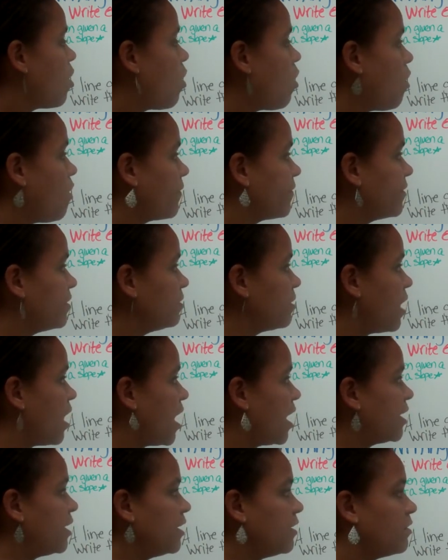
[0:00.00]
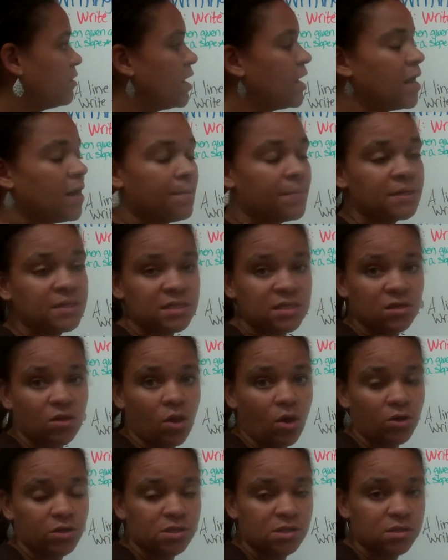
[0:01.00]
on the line, and m is still
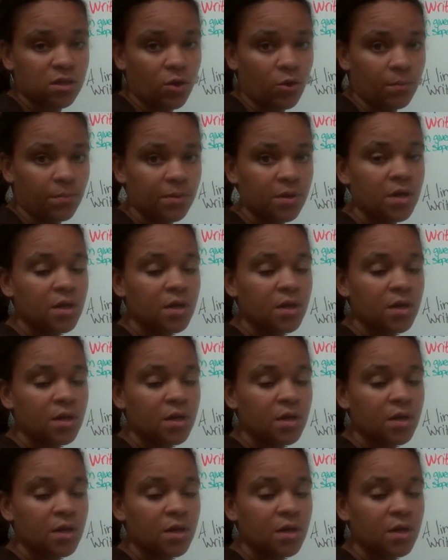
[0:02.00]
our slope.